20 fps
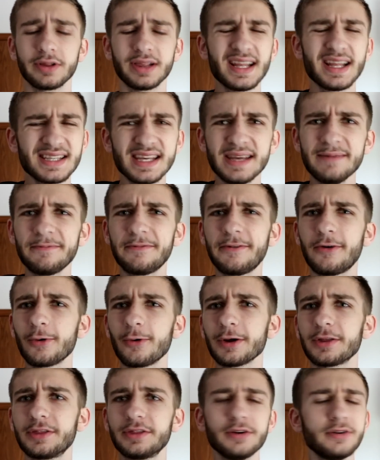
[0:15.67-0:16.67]
Let's aim
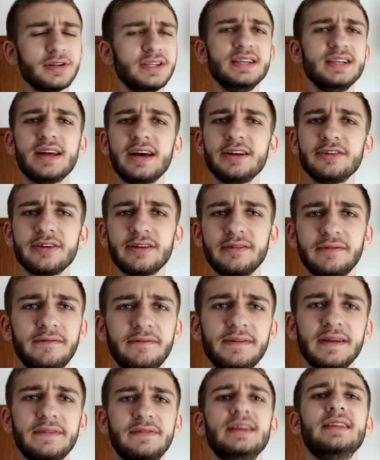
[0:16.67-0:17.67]
for
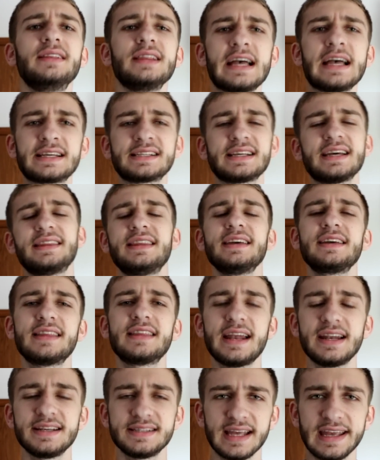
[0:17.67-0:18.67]
1,350 likes. I think
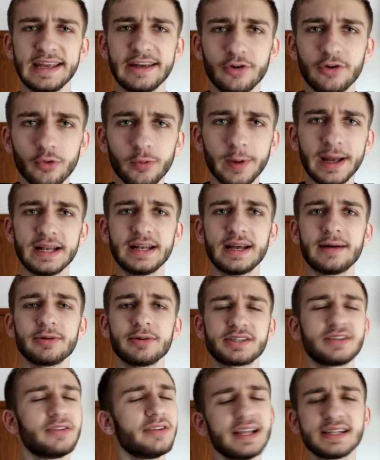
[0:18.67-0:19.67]
that is a great number.
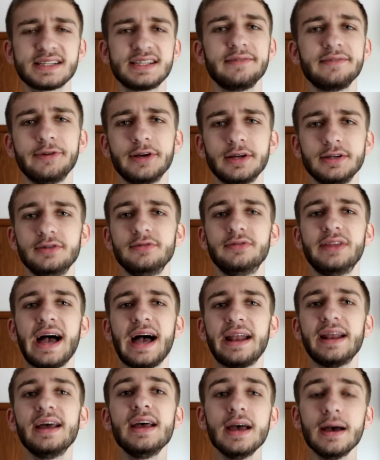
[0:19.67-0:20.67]
So let's see if we can do
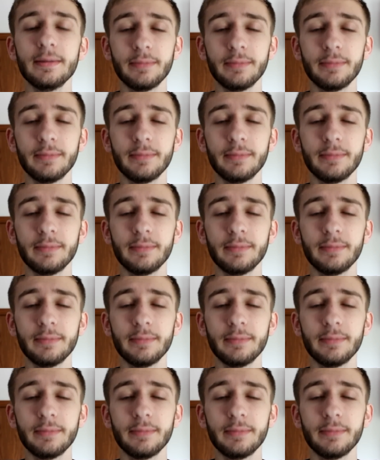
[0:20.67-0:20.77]
that.